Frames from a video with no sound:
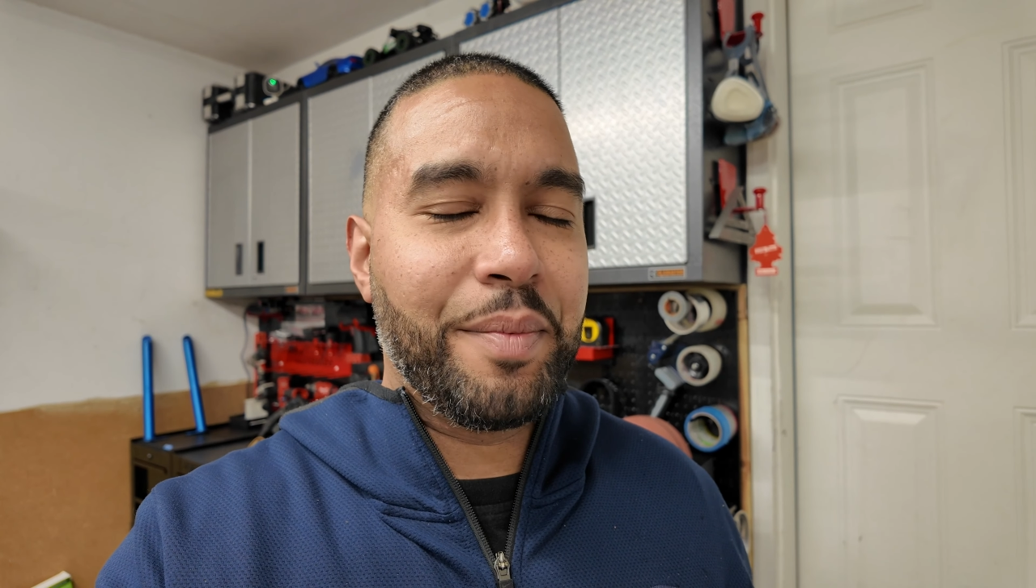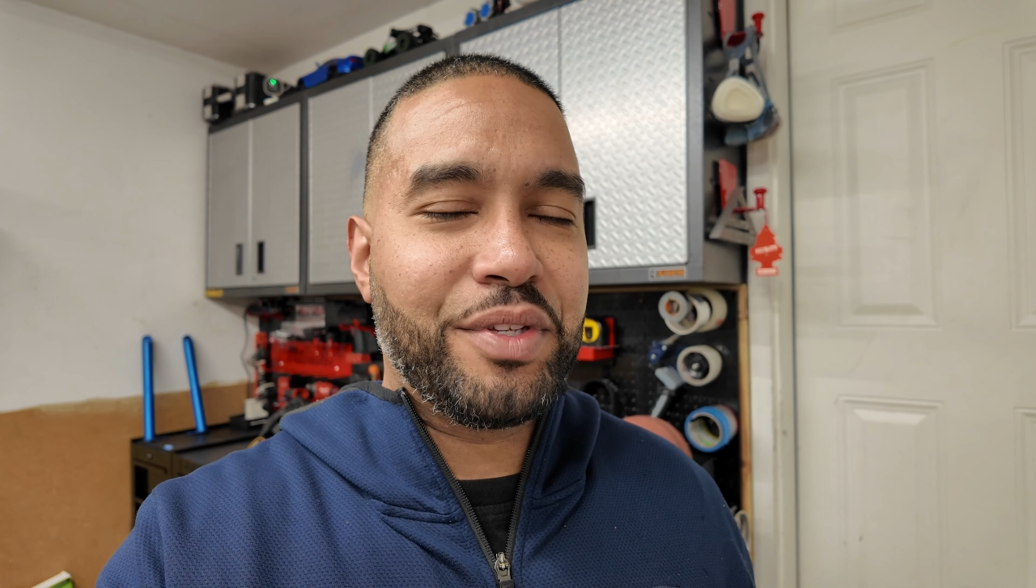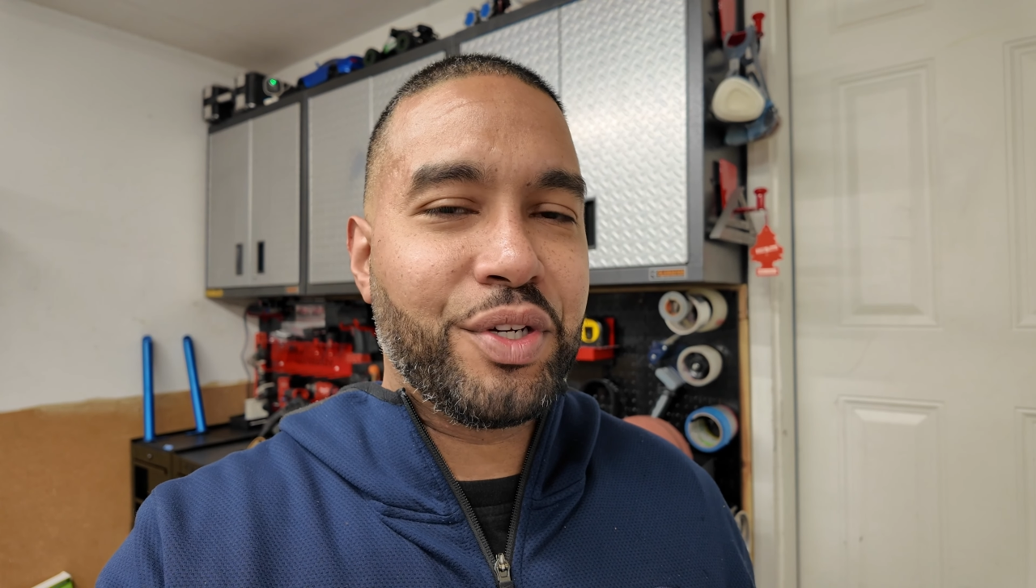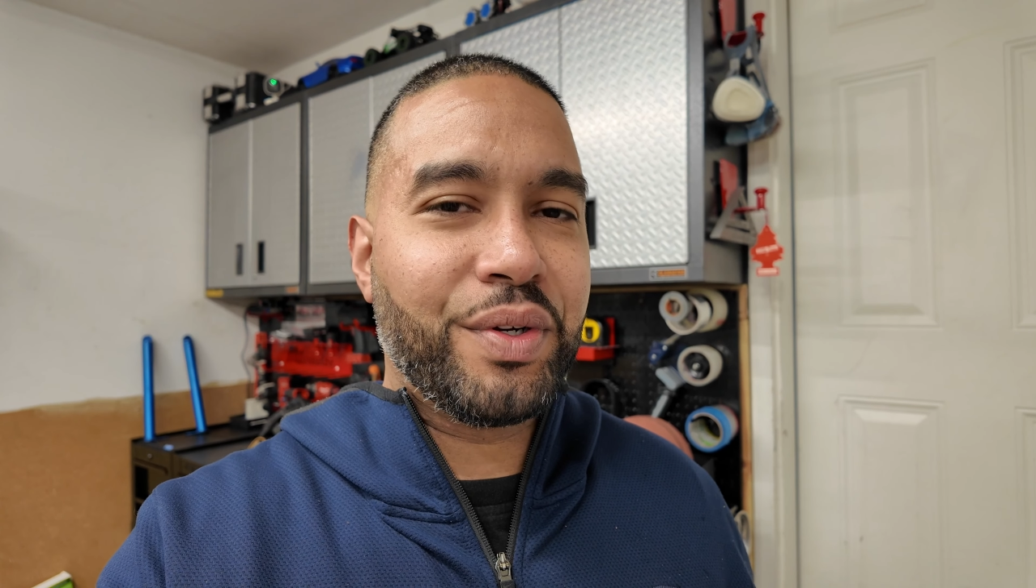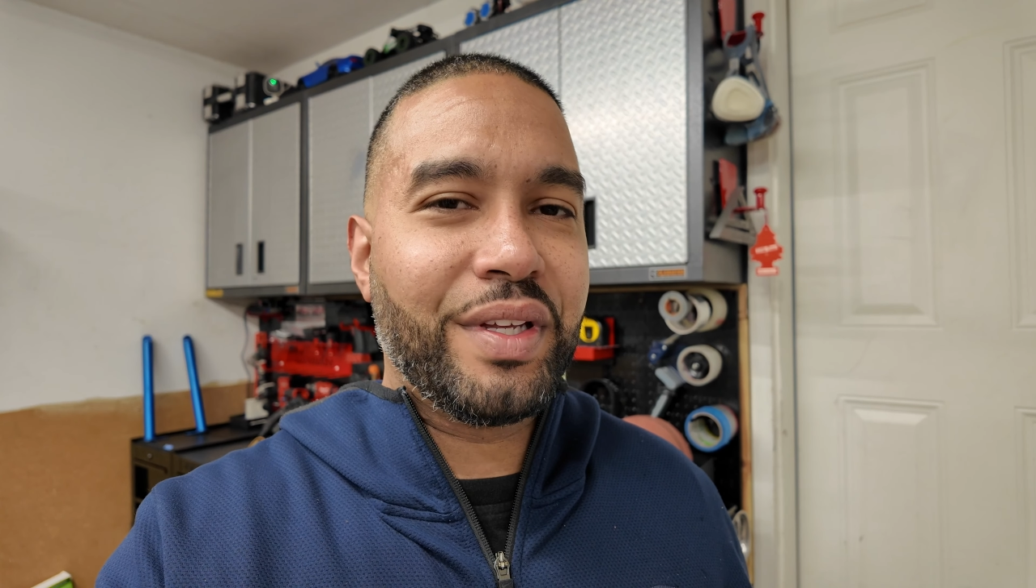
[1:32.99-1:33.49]

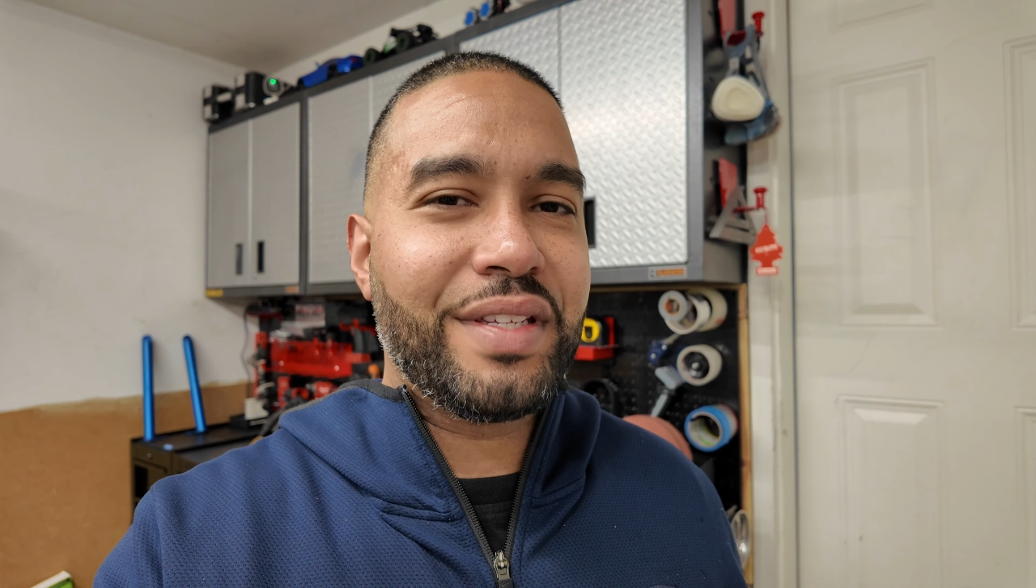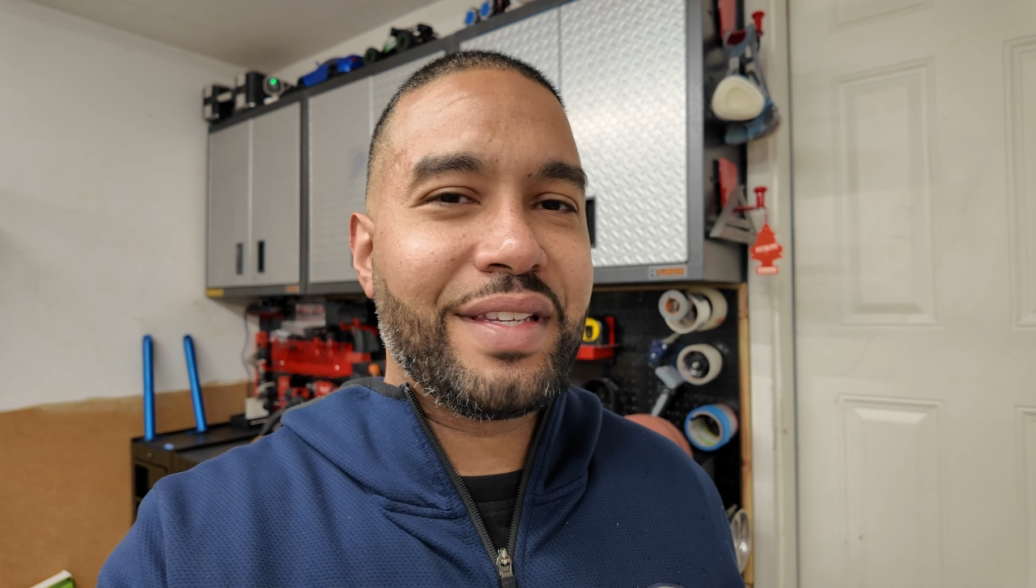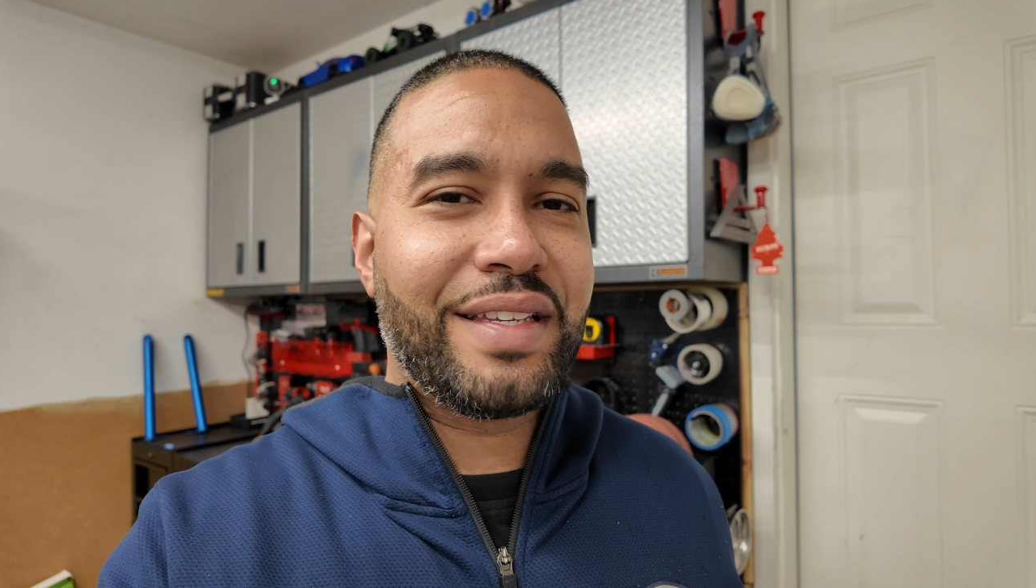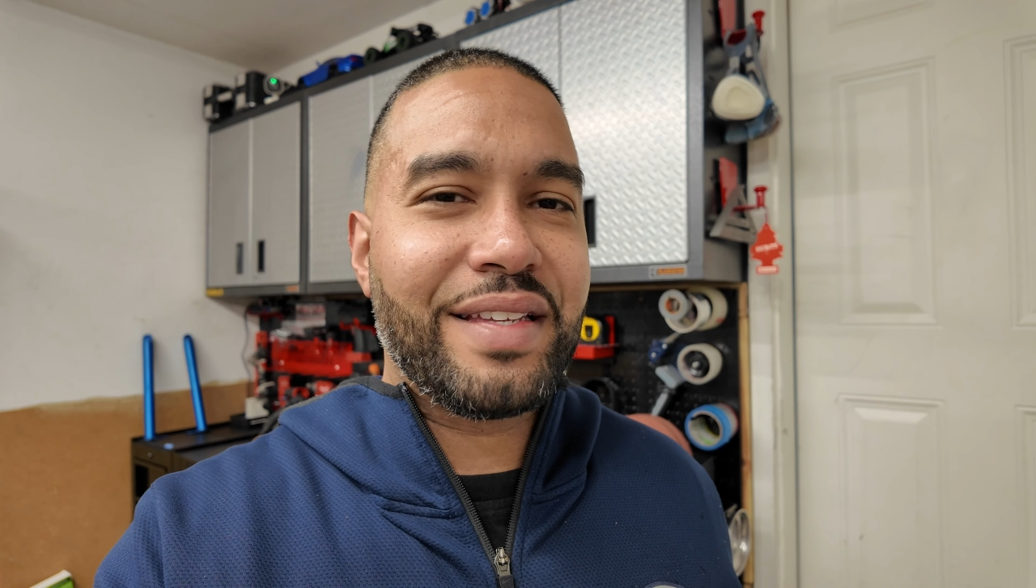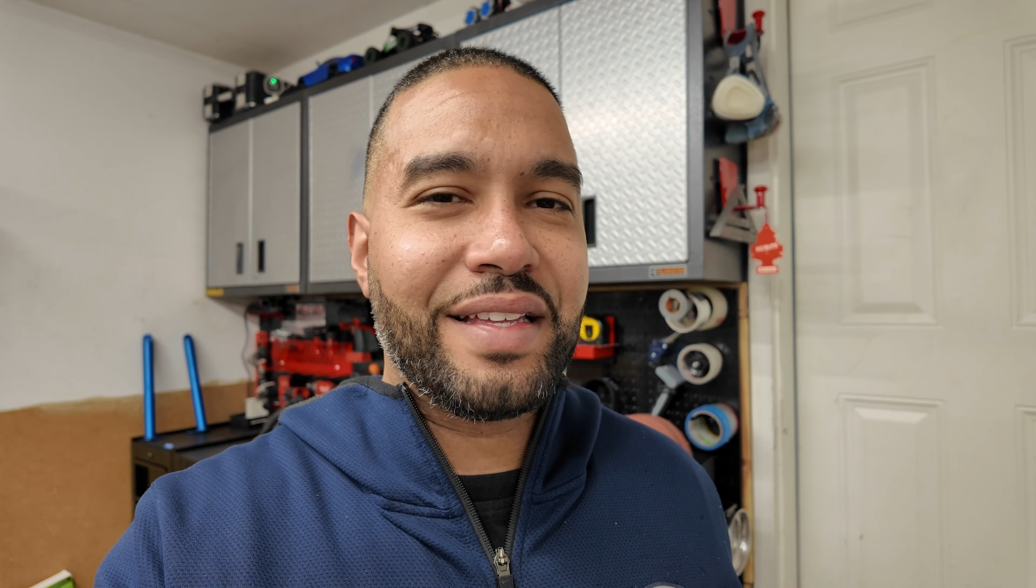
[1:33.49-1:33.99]

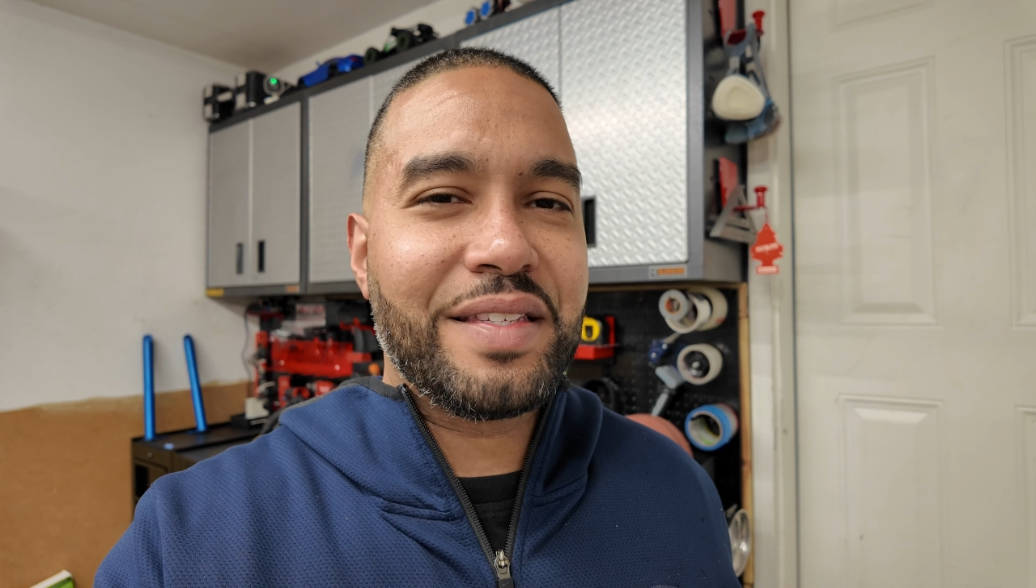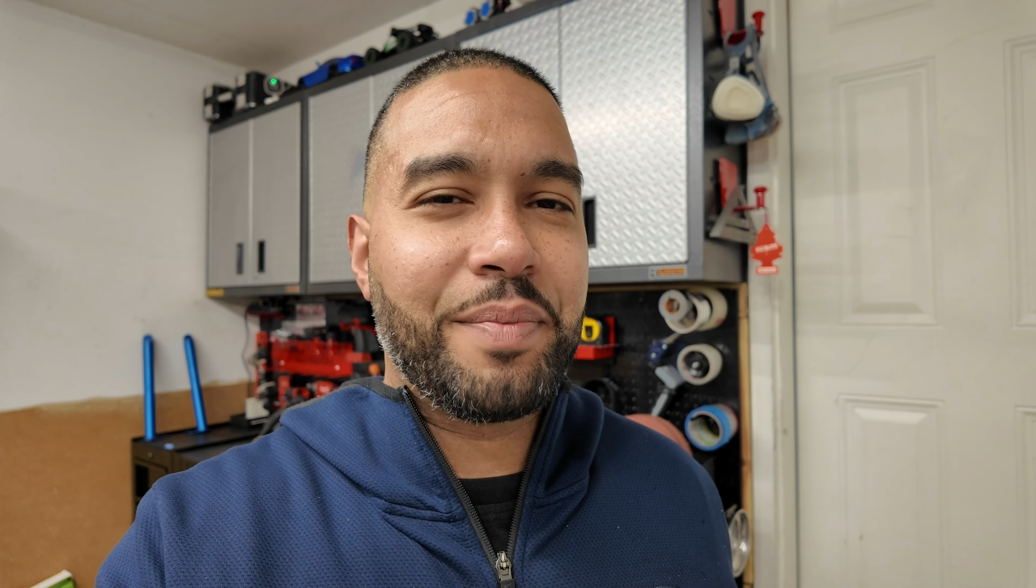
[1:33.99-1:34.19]
materialistic sense,